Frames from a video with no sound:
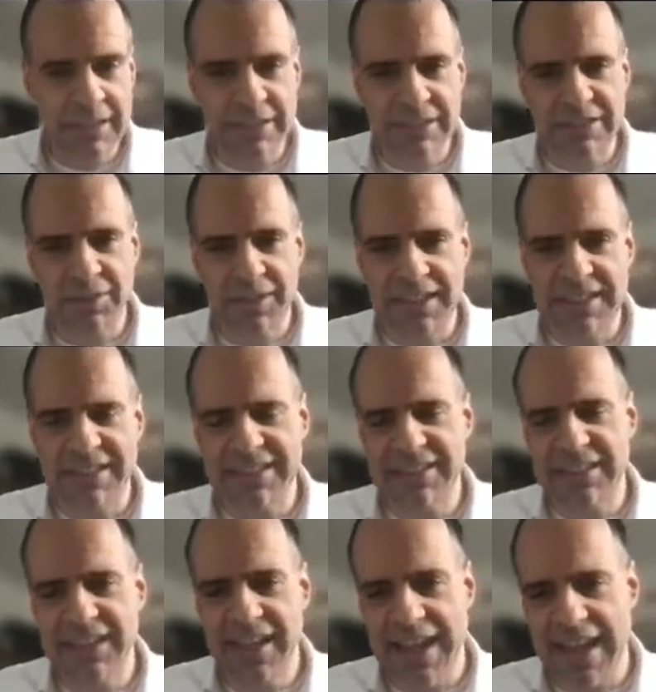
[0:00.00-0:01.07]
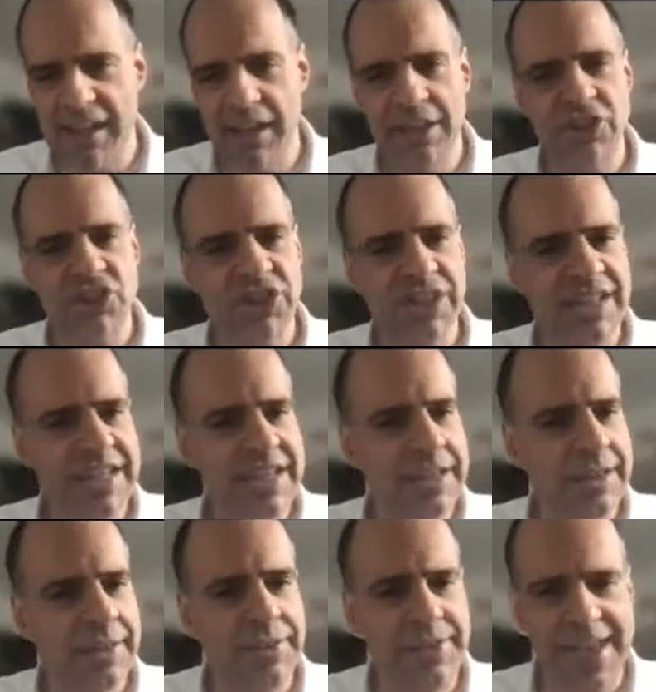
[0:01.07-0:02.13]
So it is the energy
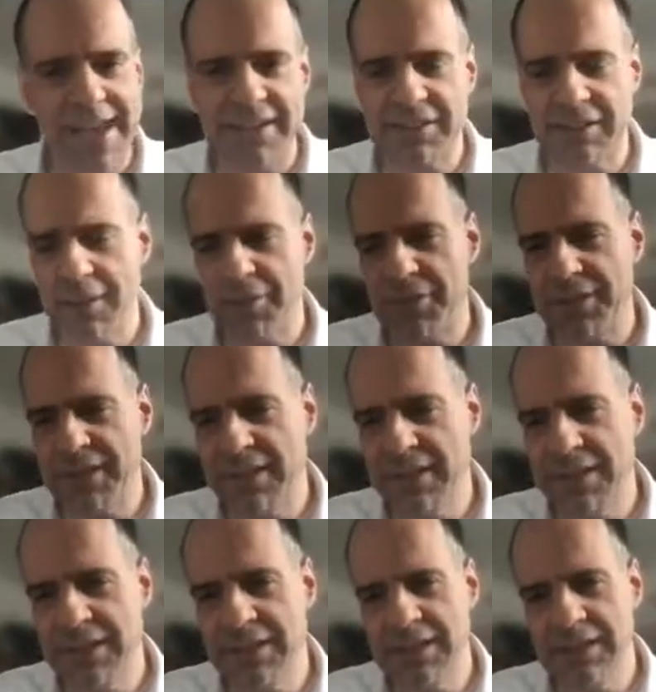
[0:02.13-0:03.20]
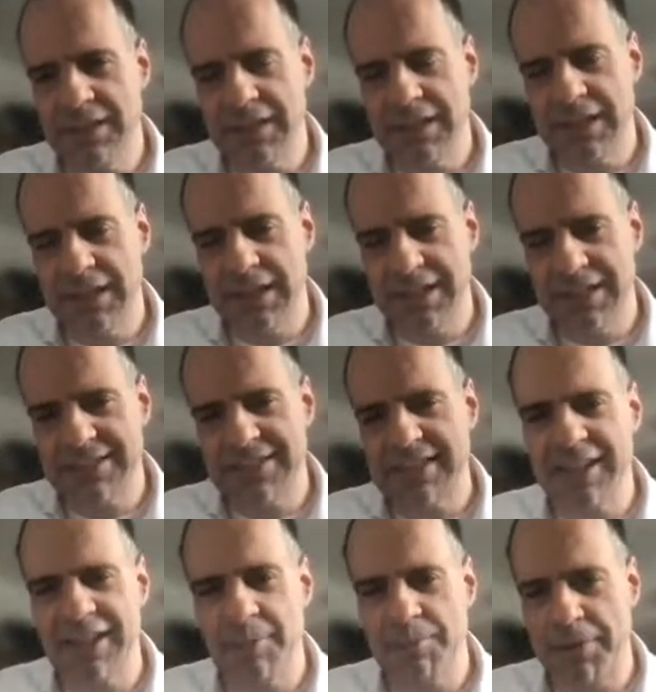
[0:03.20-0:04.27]
that a
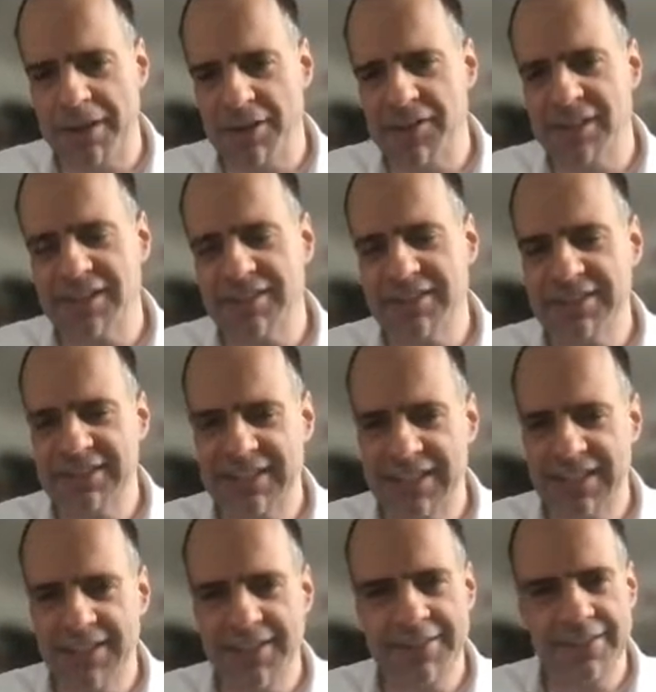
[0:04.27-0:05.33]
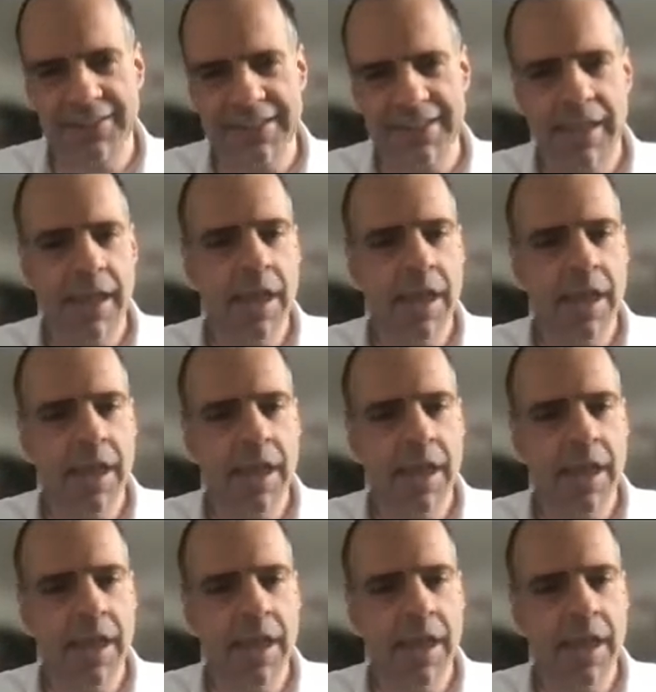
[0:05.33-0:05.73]
single particle sees